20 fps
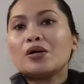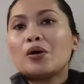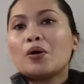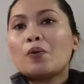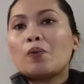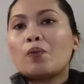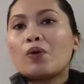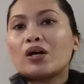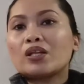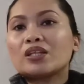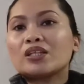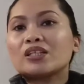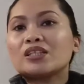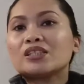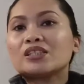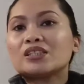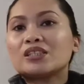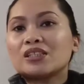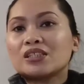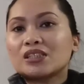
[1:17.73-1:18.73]
What is
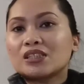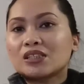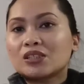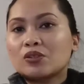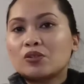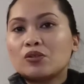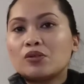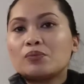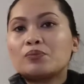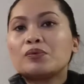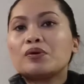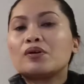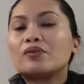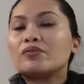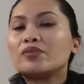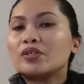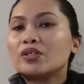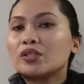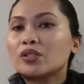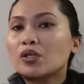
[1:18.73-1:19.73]
the scope of
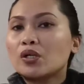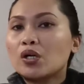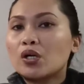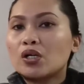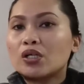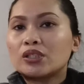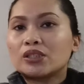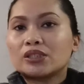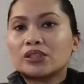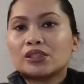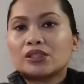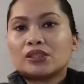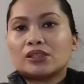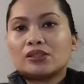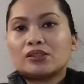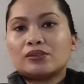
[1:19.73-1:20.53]
your course?